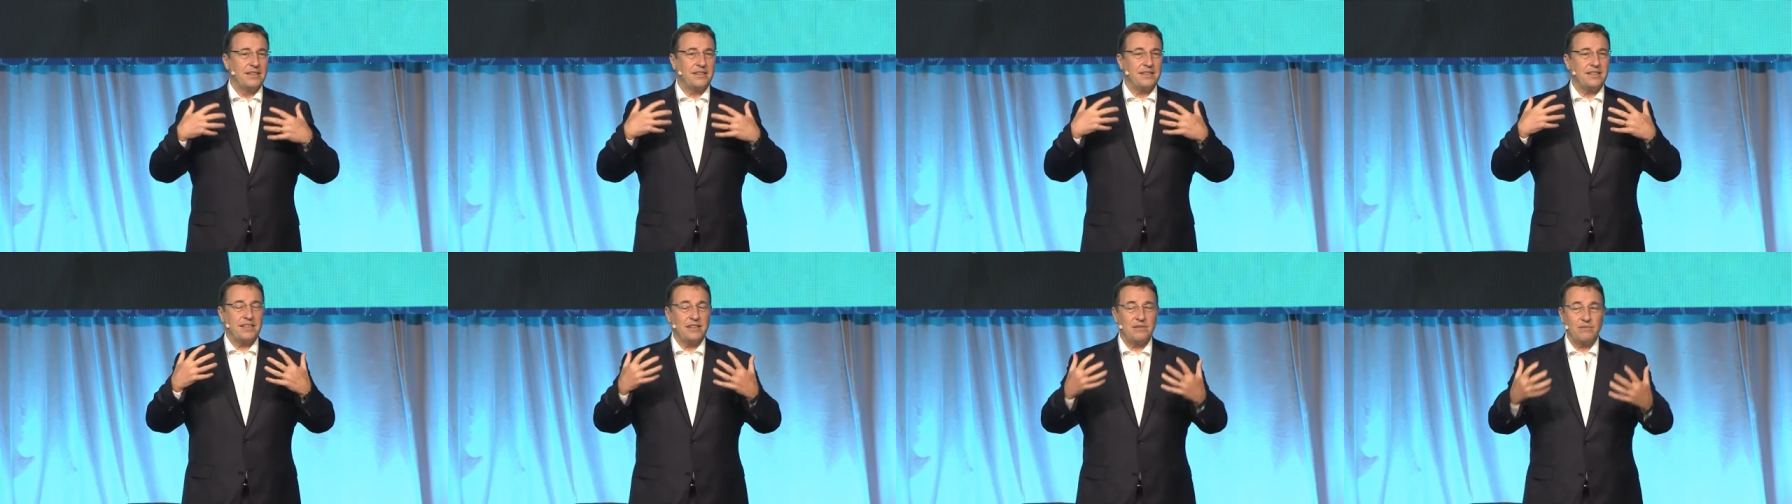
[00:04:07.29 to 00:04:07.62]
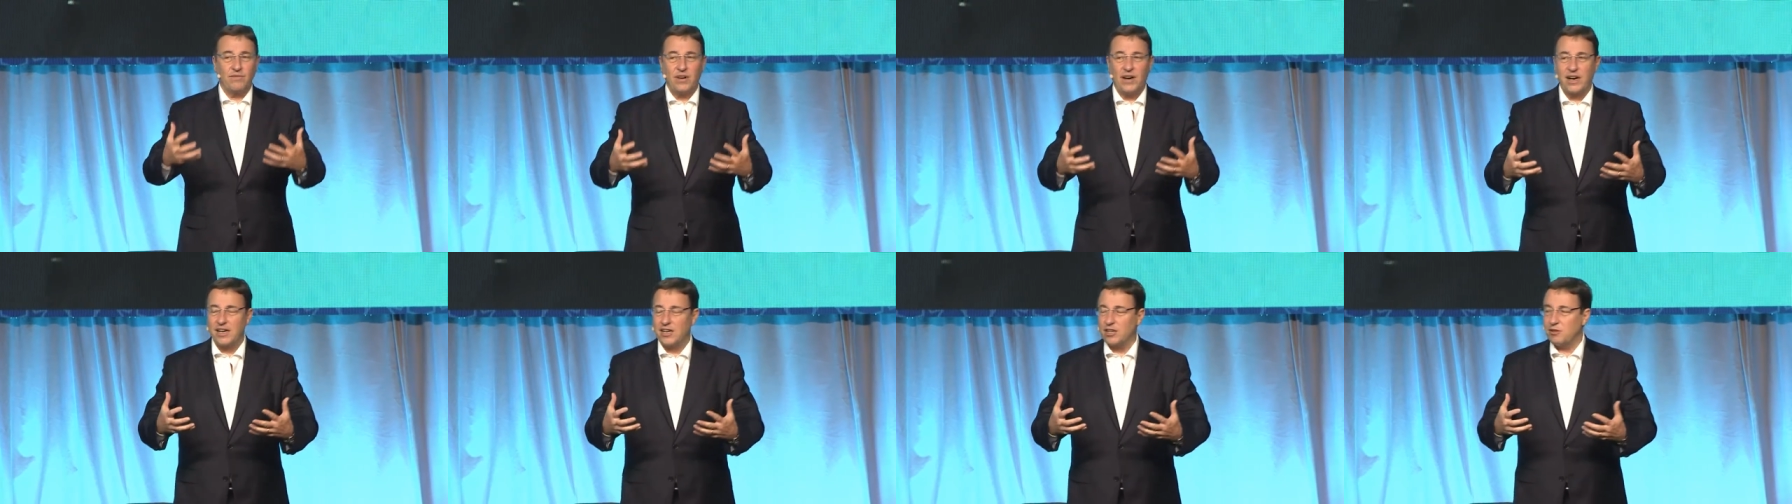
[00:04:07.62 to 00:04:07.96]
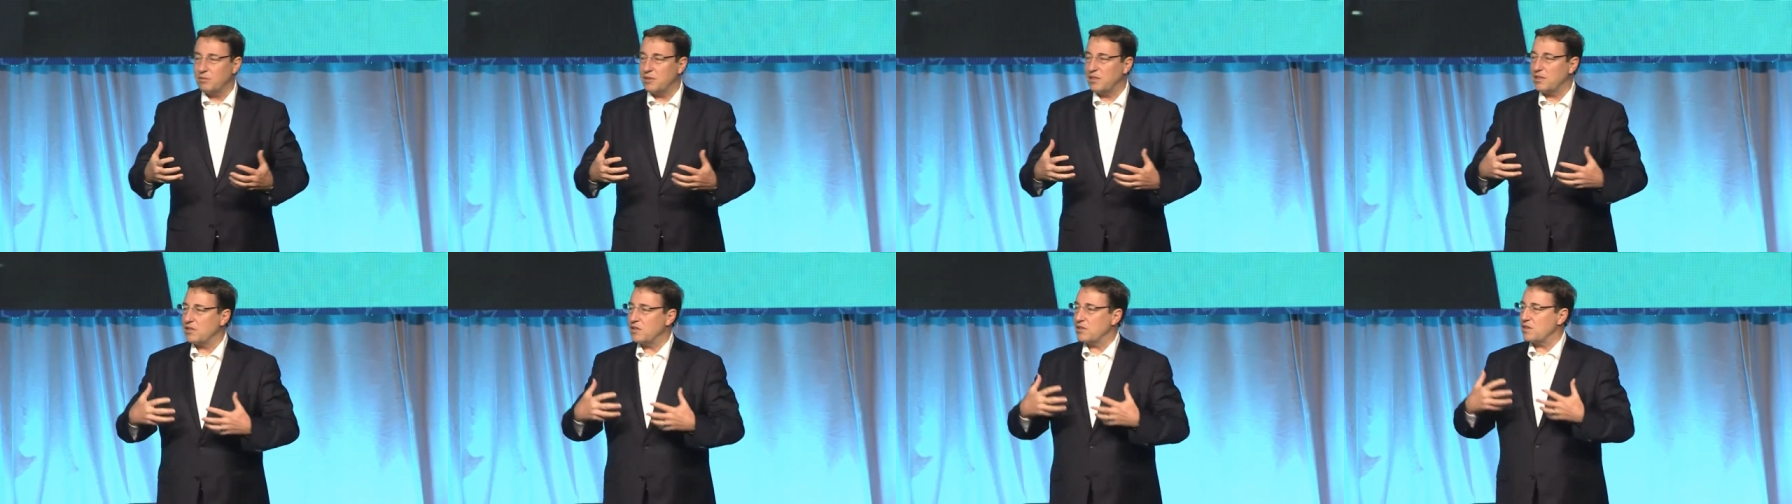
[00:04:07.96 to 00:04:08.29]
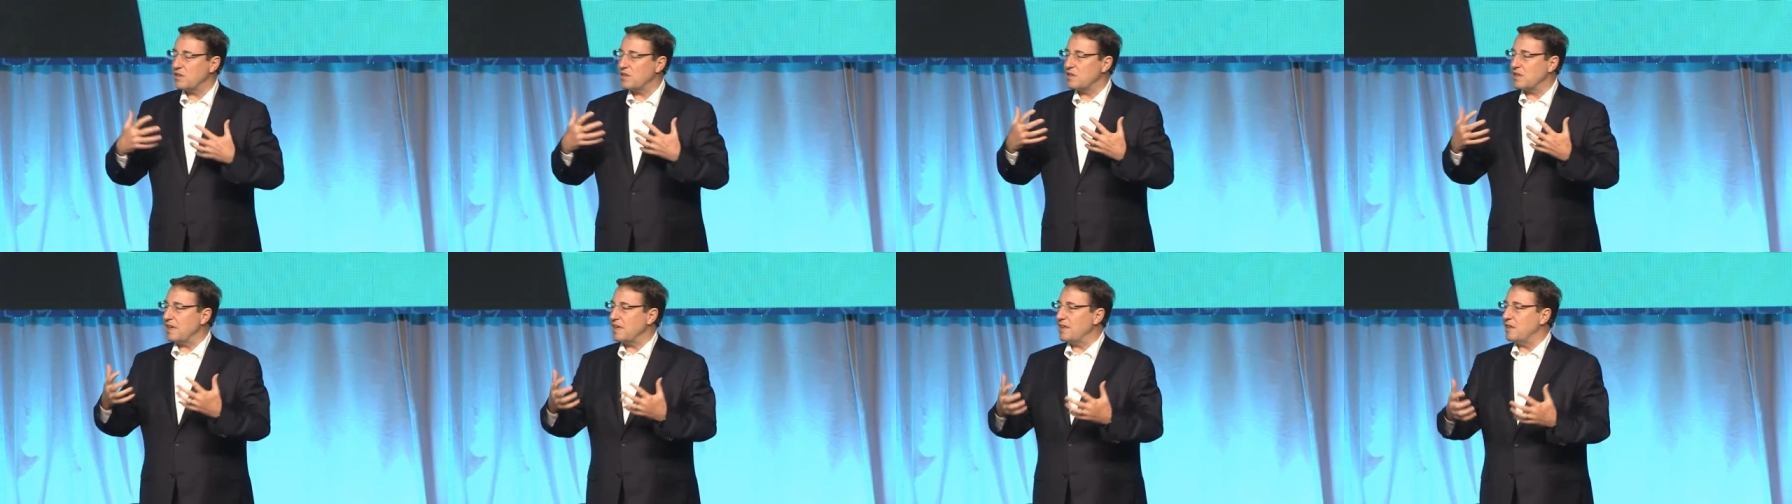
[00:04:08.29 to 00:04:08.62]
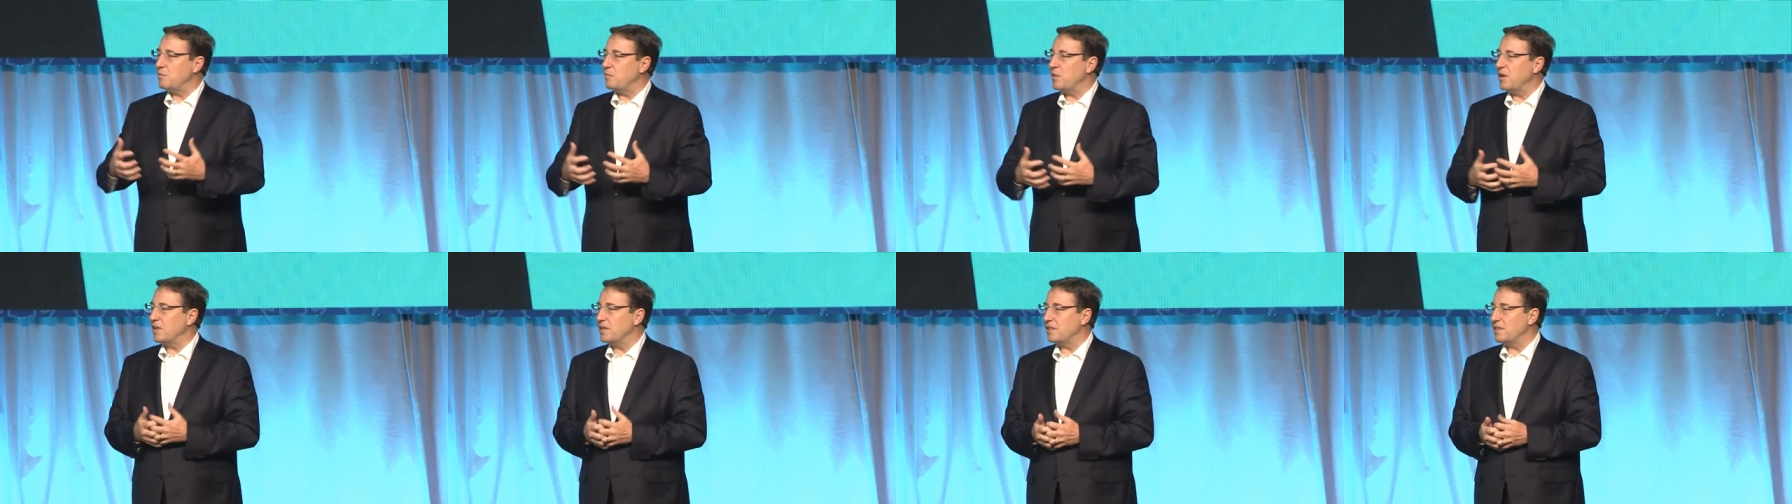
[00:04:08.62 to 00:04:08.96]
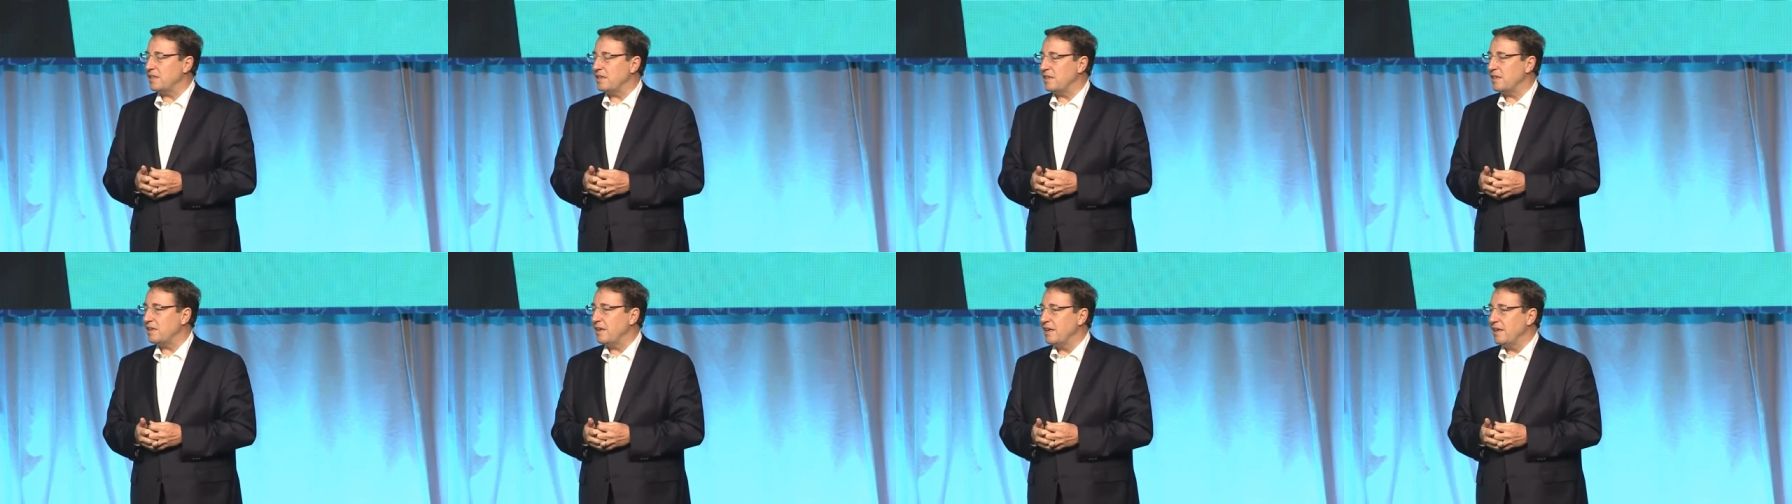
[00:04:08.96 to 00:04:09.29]
the environment,
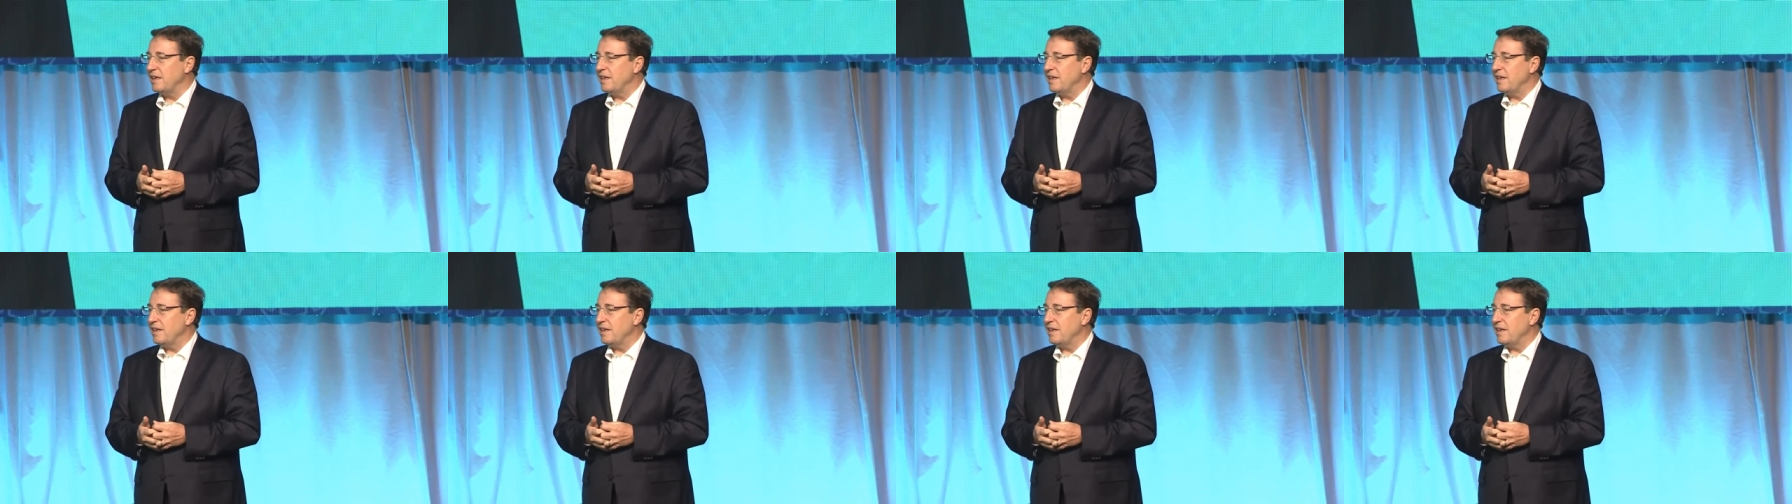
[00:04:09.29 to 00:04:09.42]
sustainability